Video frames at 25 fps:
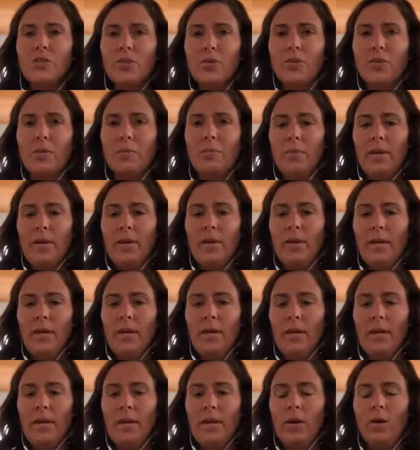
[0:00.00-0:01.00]
the
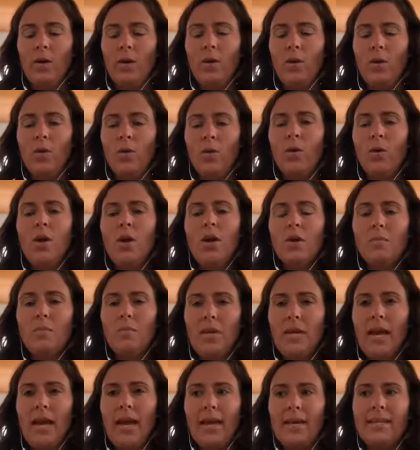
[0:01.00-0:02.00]
mill,
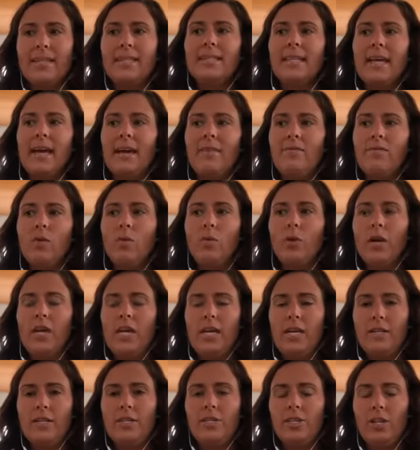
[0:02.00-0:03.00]
BASF, what
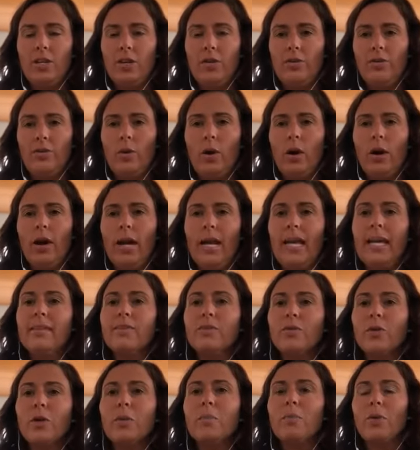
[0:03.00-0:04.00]
we can do through our
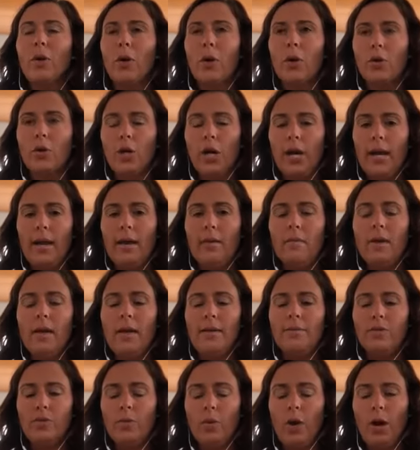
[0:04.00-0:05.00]
E3 program
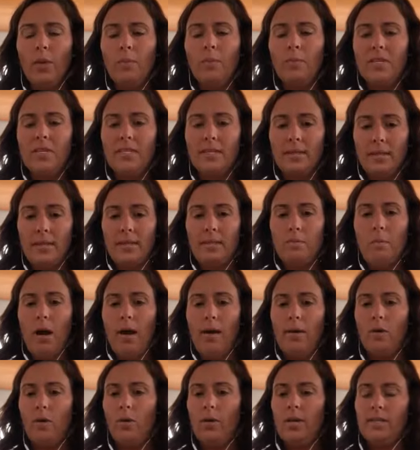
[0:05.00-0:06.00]
and through our business
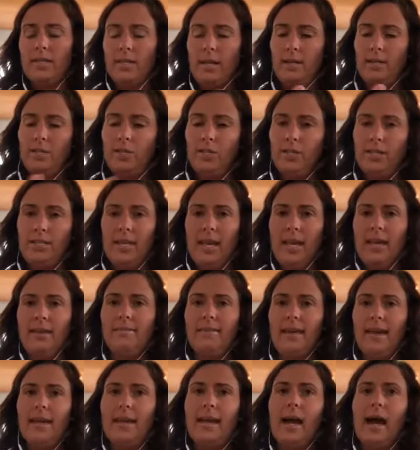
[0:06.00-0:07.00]
model is actually take
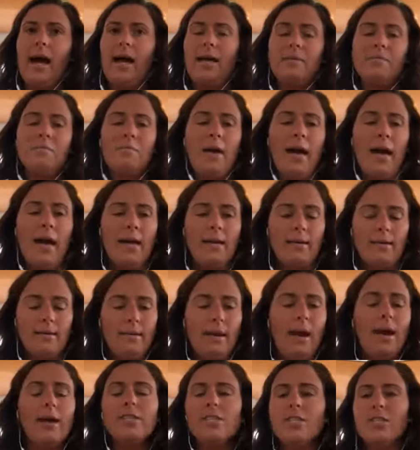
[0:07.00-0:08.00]
that cotton back,
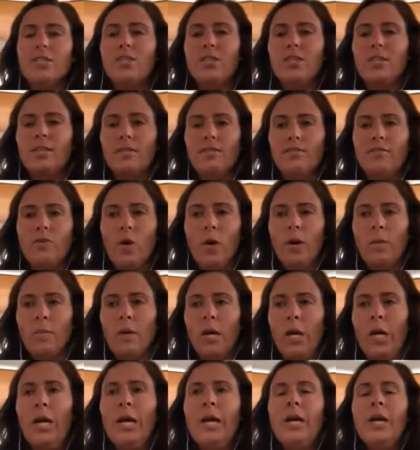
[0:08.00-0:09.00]
not just to the
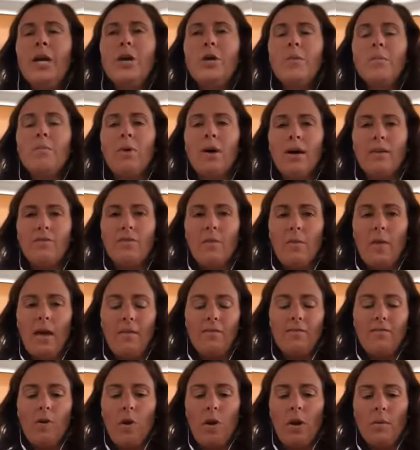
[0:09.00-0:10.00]
farmer, but from that
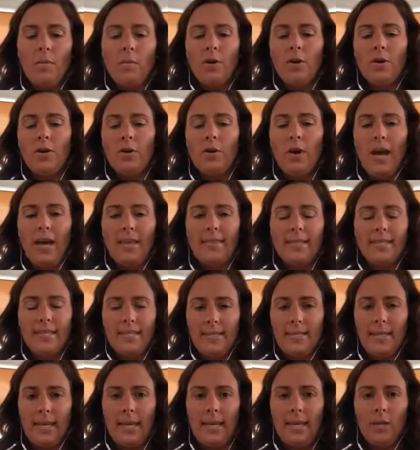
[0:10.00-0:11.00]
farmer who had the
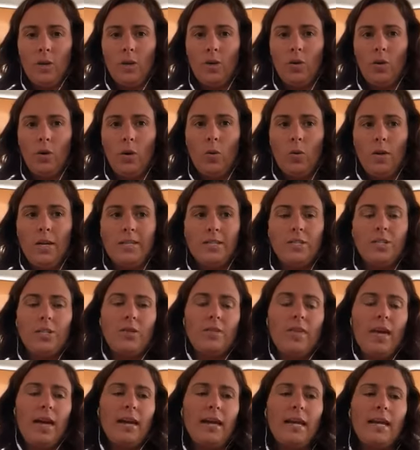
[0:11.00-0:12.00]
seed and grew it
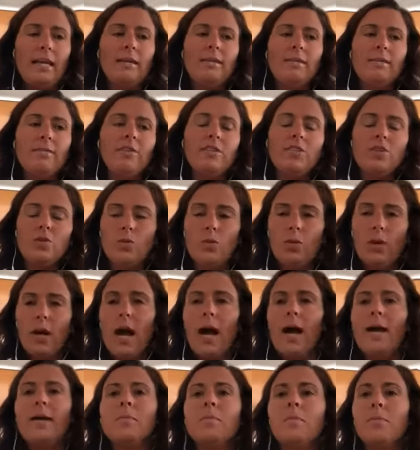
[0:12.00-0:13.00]
to that individual
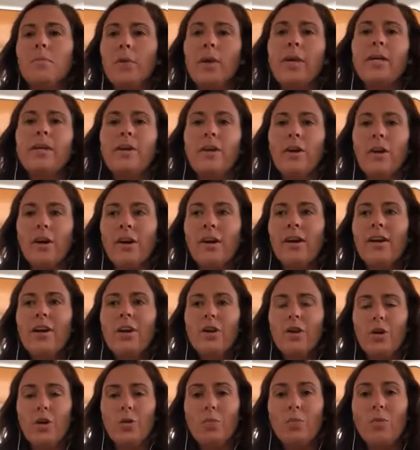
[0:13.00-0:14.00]
cotton breeder
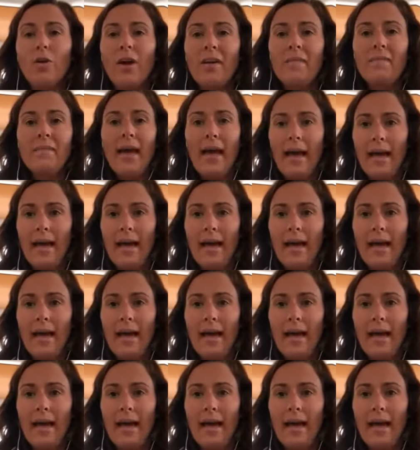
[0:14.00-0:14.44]
who bred that